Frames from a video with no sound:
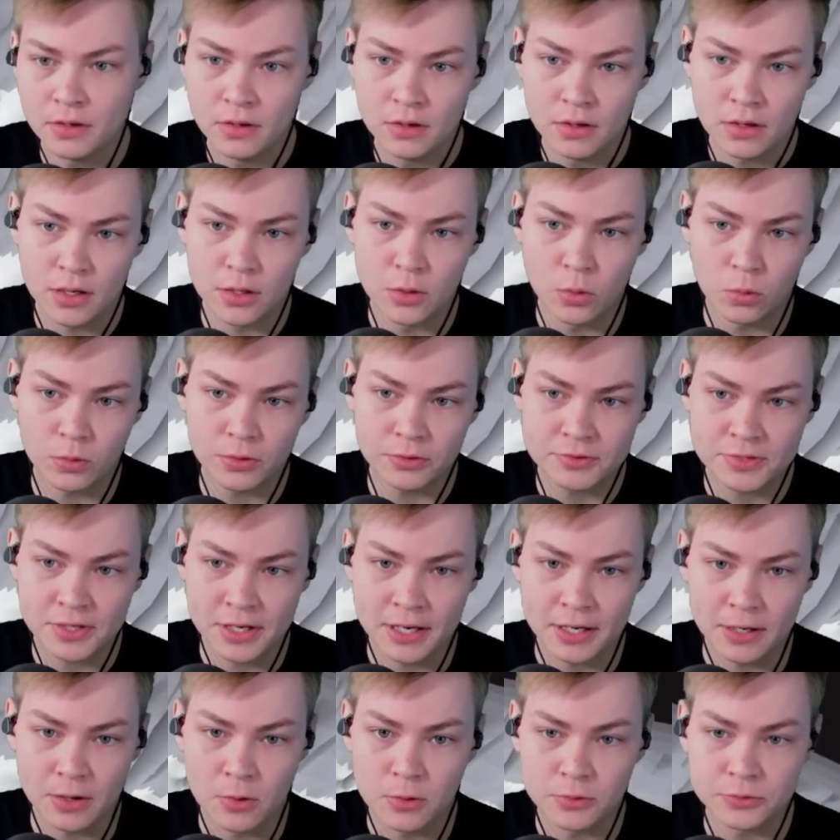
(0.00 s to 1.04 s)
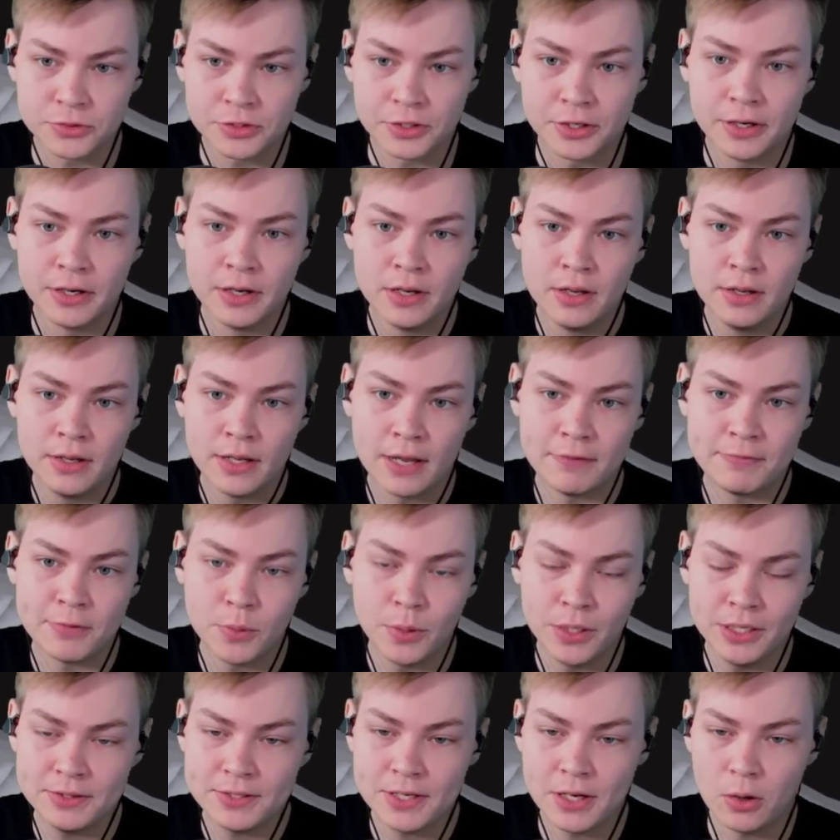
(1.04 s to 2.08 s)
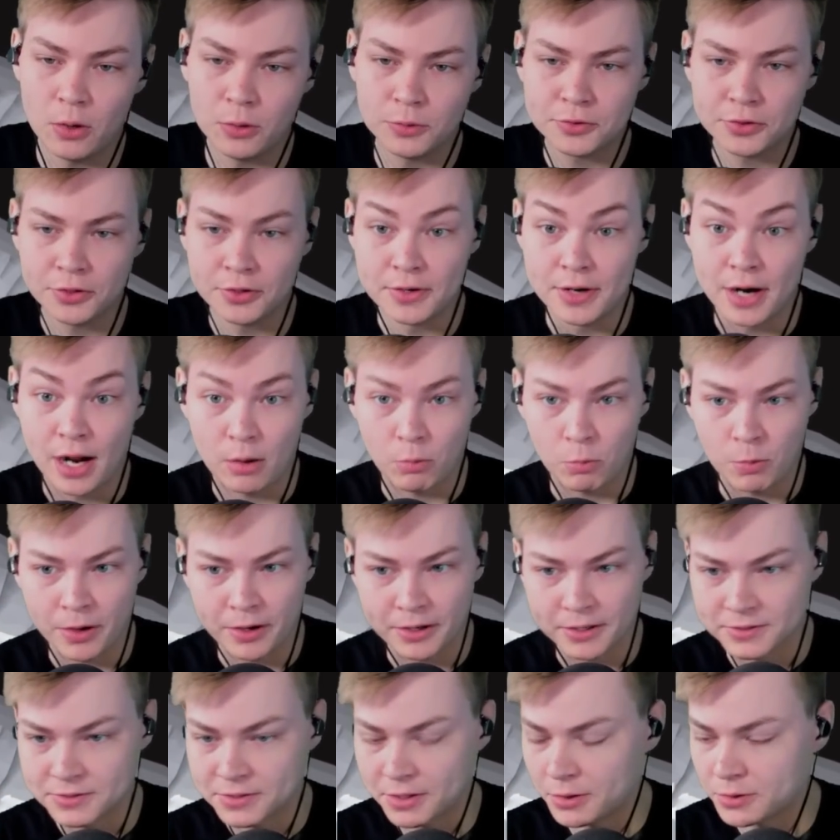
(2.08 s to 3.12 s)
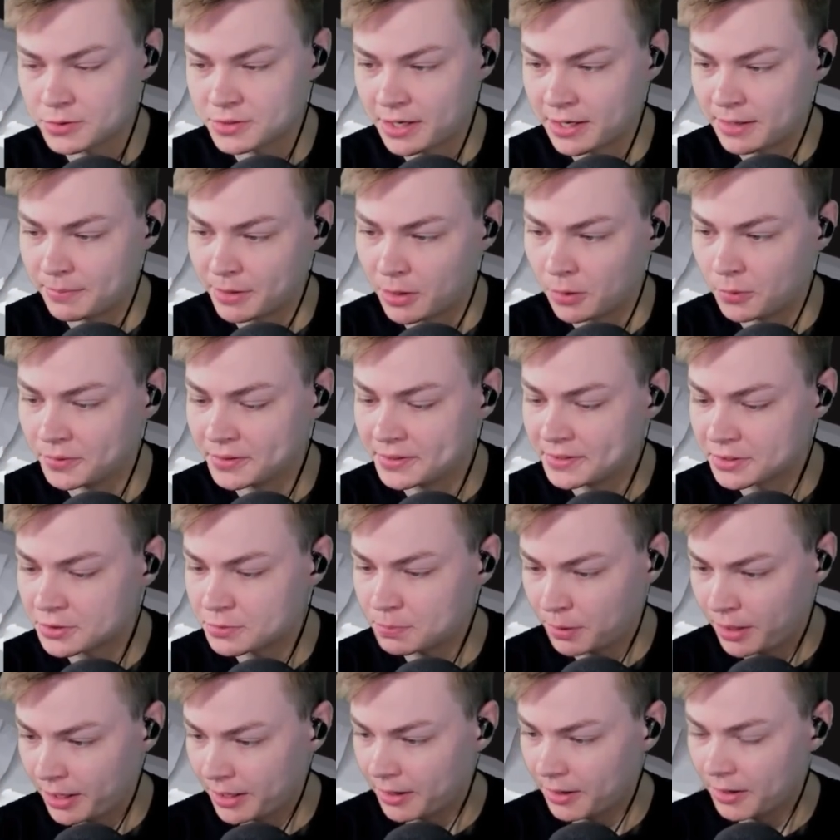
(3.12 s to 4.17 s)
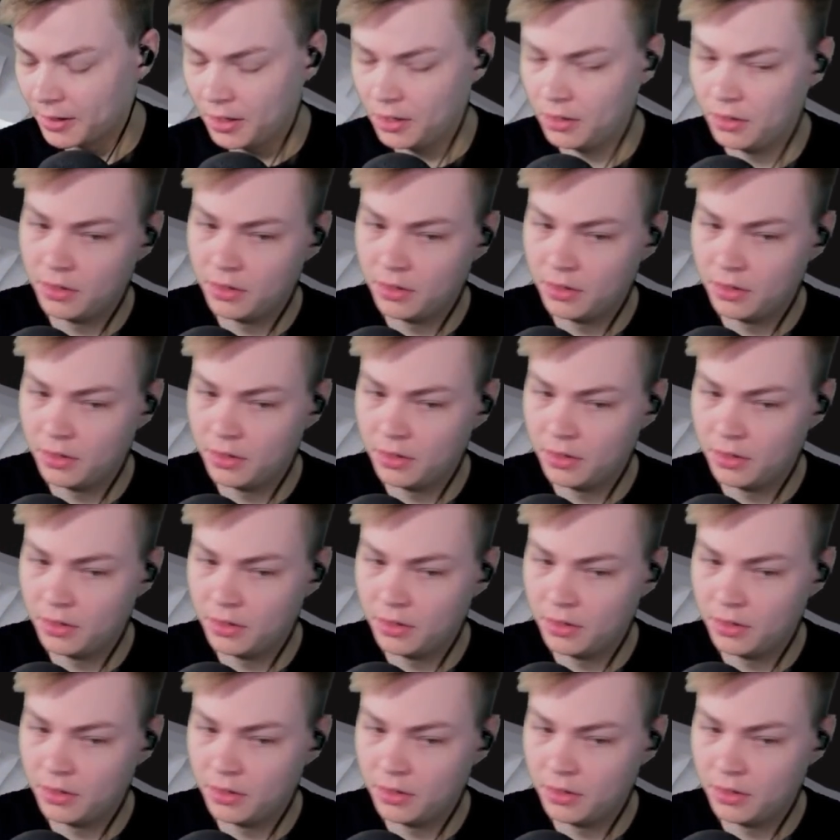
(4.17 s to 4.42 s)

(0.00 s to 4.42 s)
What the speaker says: in order to hit altar. If you hit the altar not wearing a Zeros item, it only does prayer.